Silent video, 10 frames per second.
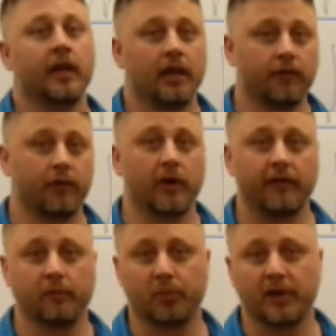If you
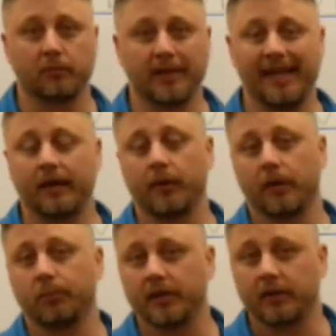have a bum leg, we
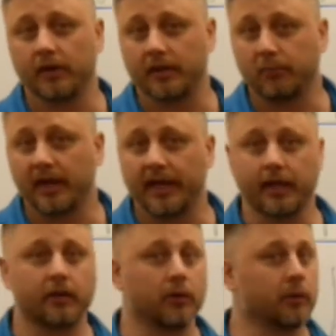can put you on a bike,
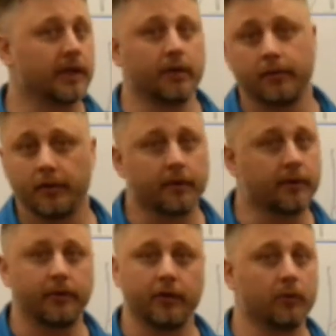or we can
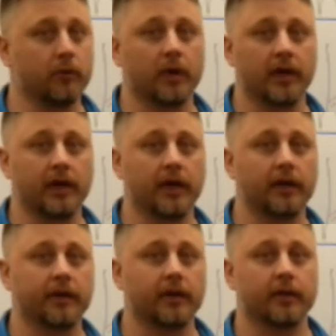do
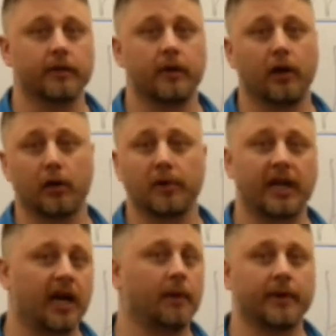arm
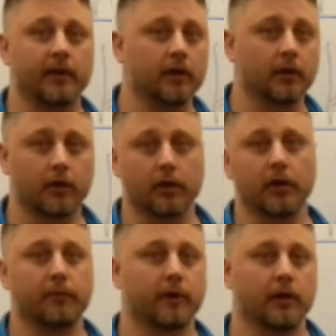ergometer
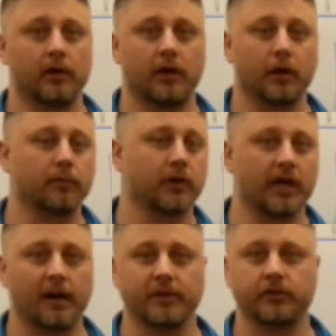or arm
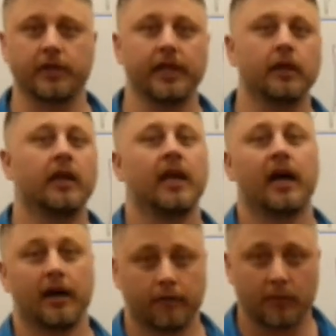ergometry
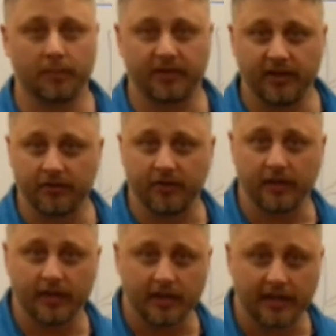
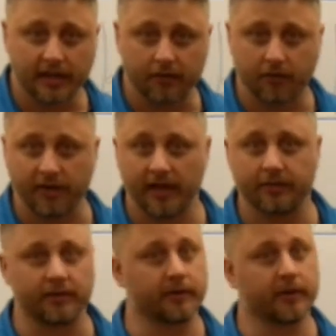repetition
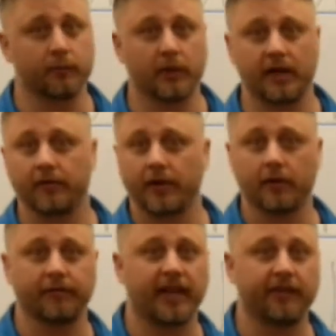exercises, whatever your
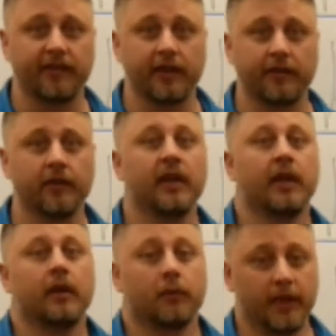fancy is,
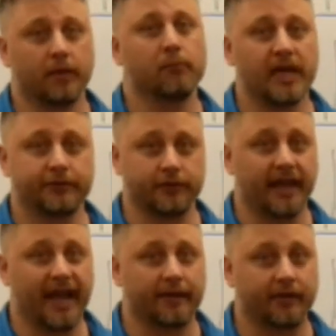we can measure
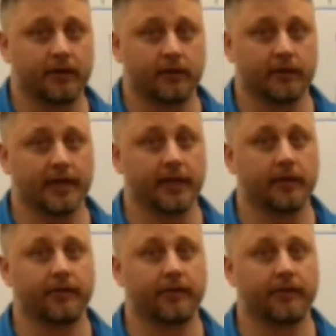that, right?